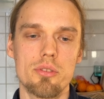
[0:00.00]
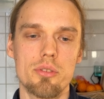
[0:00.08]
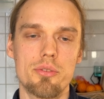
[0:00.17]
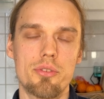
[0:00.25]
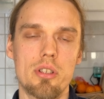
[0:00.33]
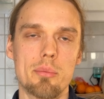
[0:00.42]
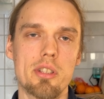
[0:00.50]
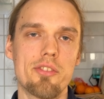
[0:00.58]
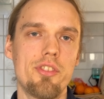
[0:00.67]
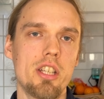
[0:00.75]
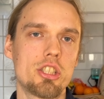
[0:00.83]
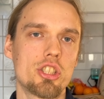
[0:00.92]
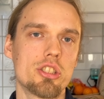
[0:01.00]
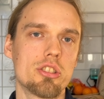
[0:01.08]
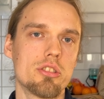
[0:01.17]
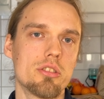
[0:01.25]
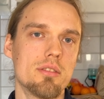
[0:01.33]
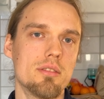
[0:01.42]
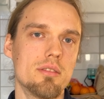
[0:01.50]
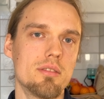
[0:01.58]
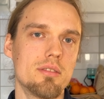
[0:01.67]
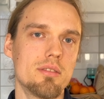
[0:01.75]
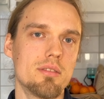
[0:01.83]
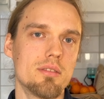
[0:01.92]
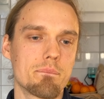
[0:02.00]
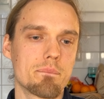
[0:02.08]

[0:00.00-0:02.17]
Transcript: from the vision